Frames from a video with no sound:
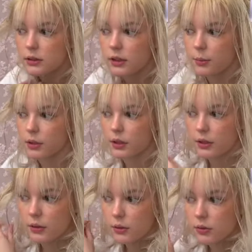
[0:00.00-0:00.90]
I'm gonna
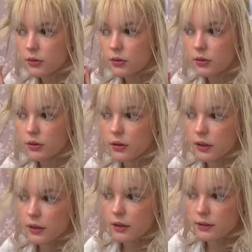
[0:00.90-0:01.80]
use
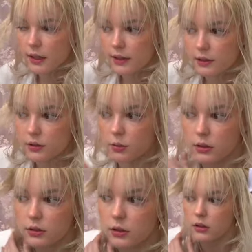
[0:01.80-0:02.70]
the tiniest
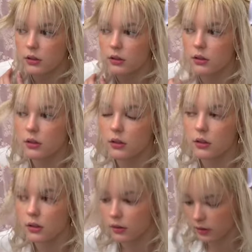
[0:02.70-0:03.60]
ones.
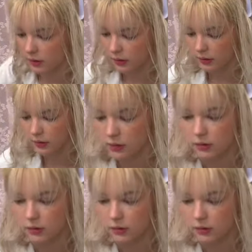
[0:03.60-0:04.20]
The